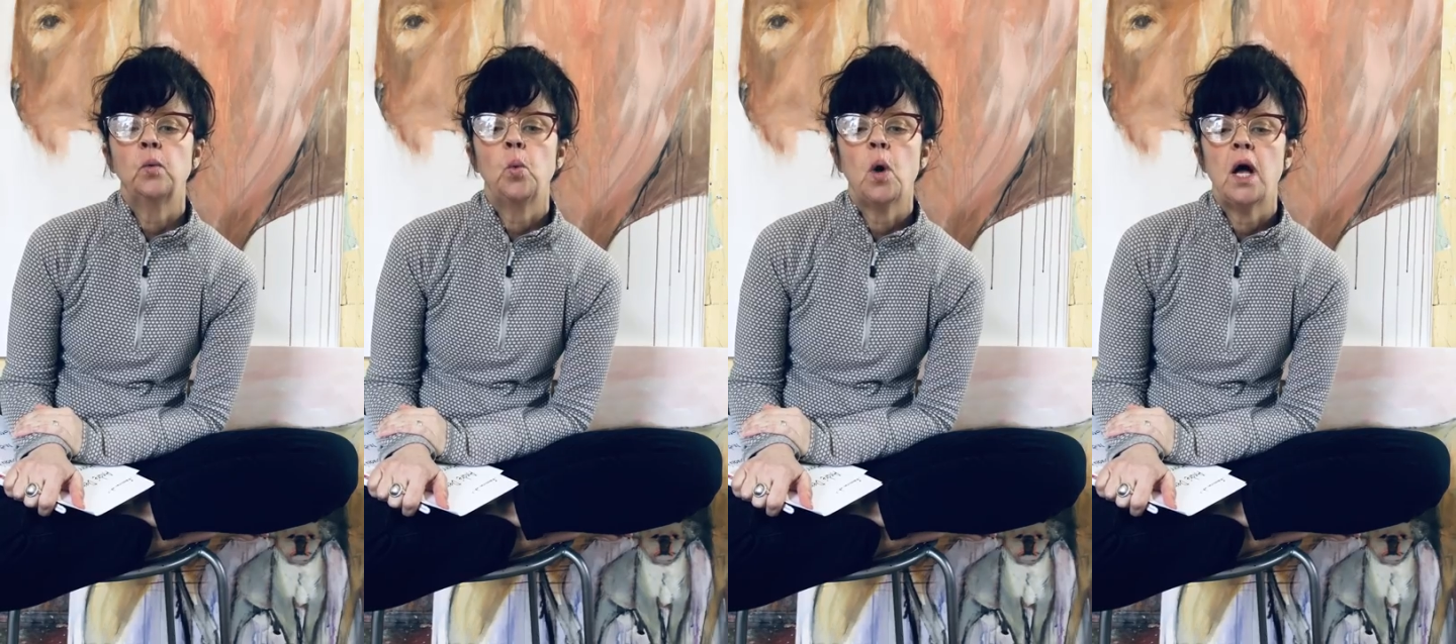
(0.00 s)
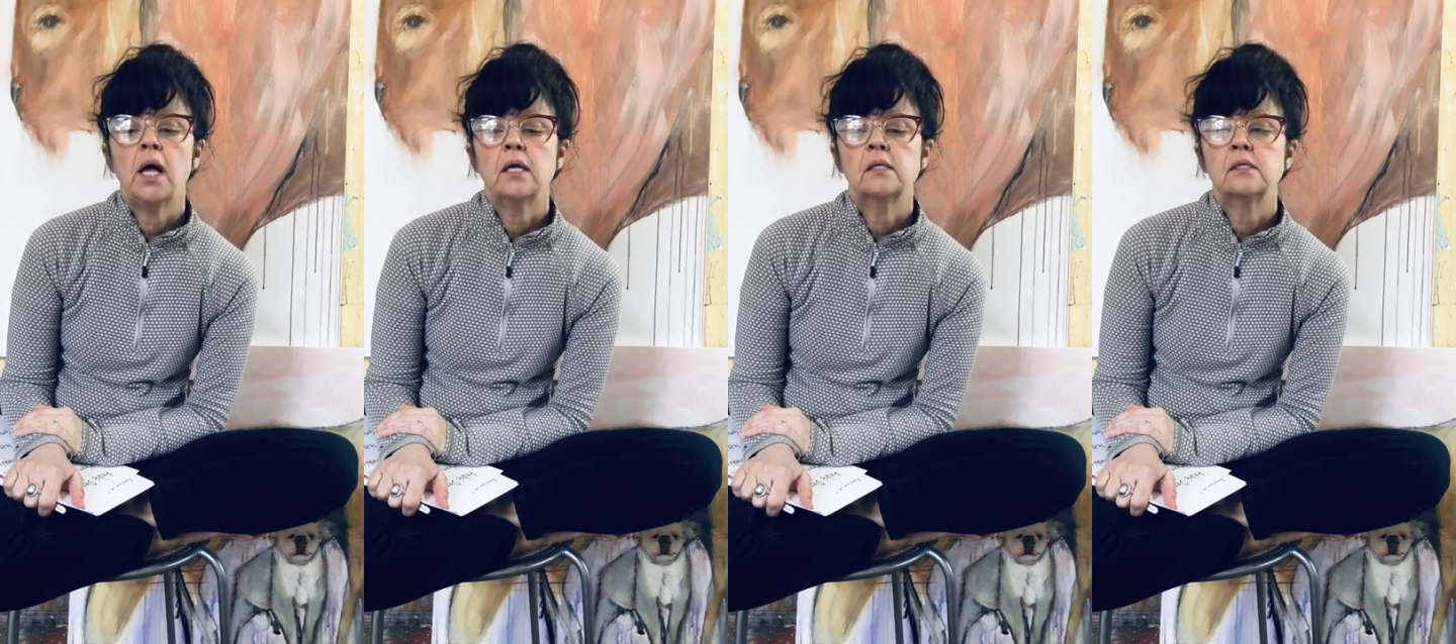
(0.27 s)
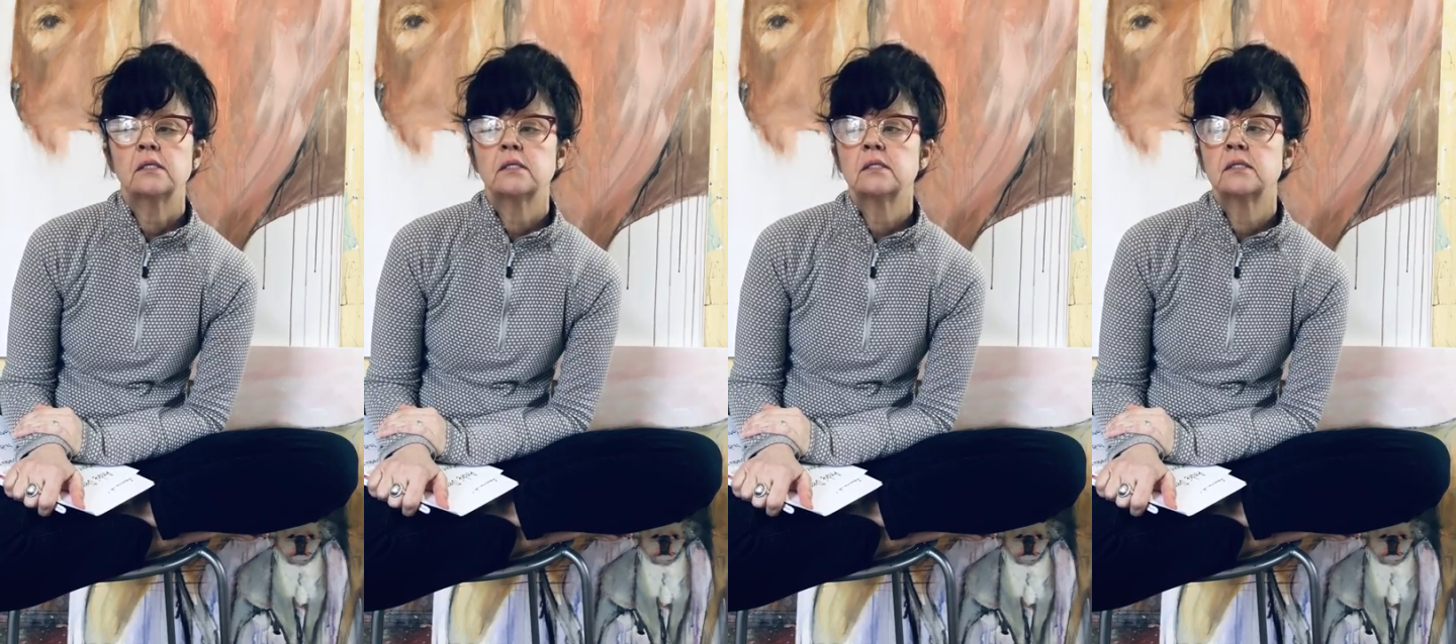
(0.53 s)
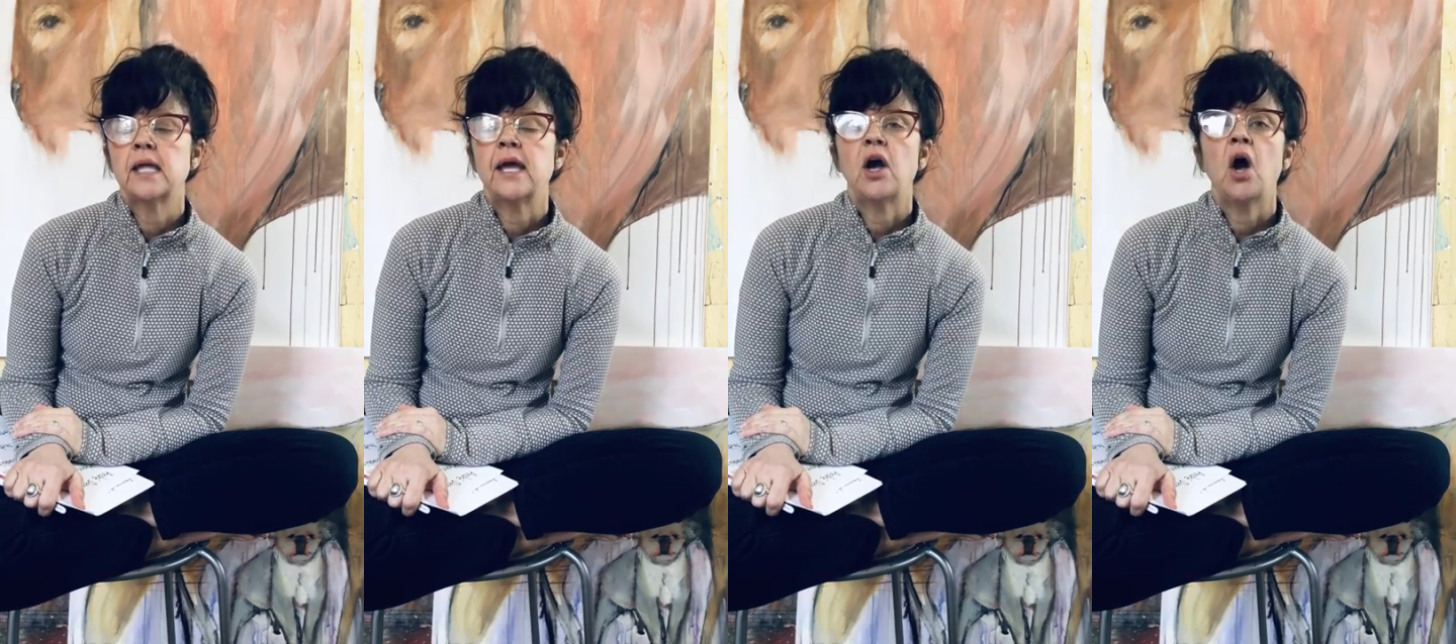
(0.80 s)
was
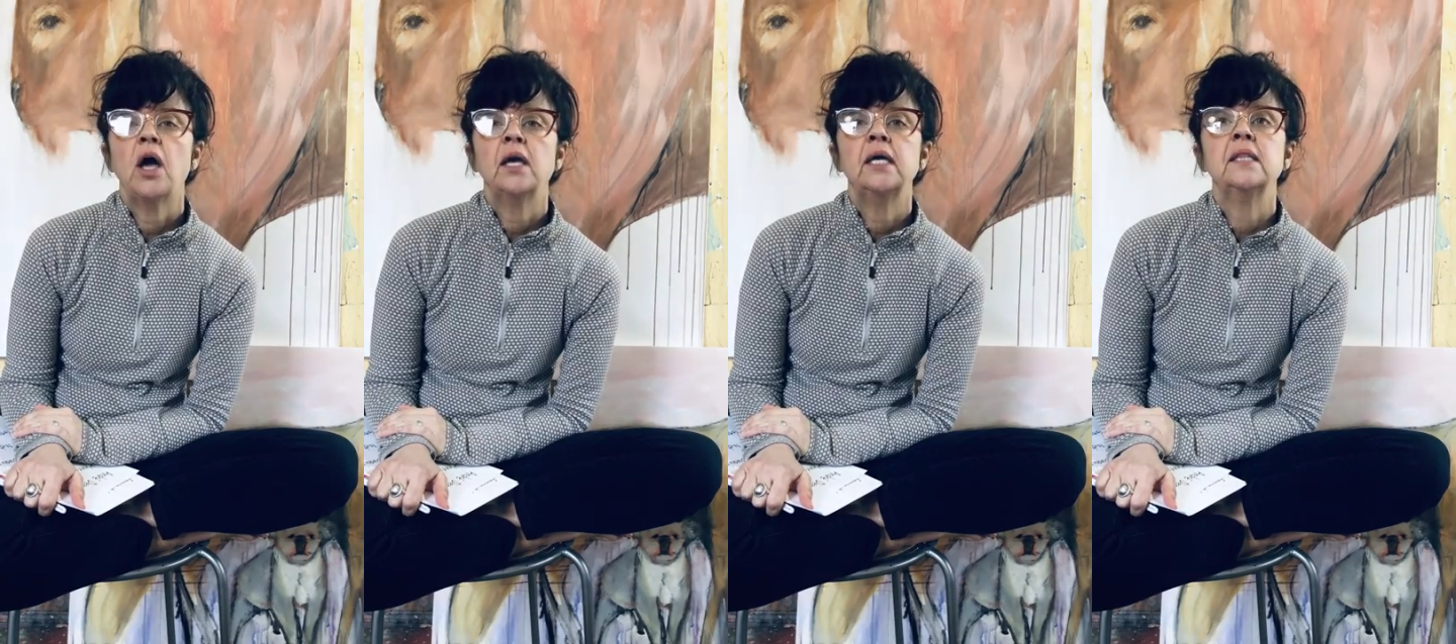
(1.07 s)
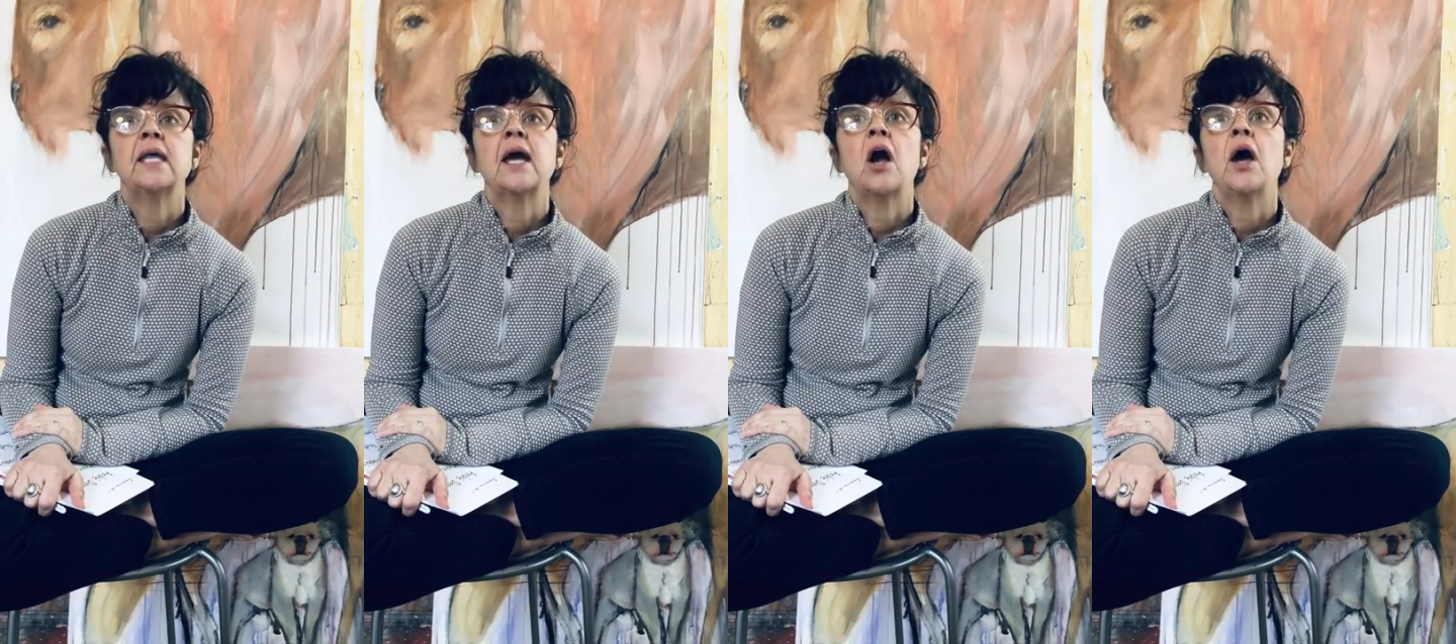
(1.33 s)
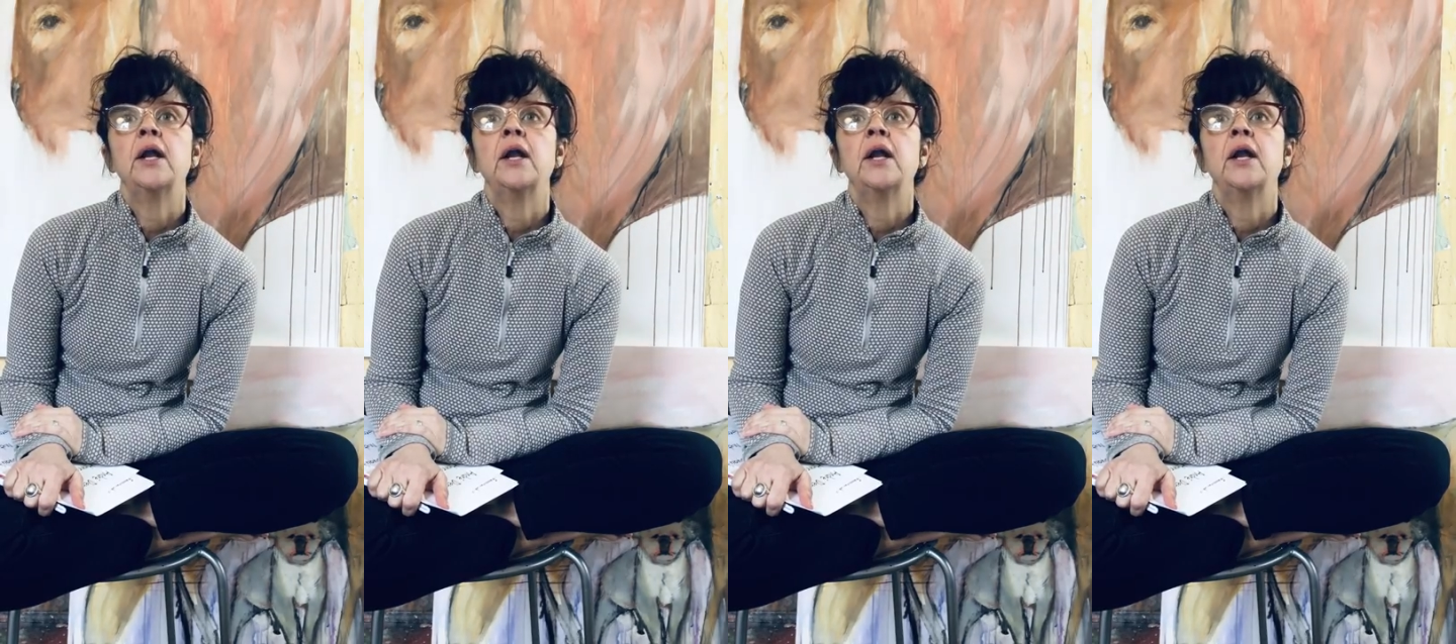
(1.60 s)
they, they,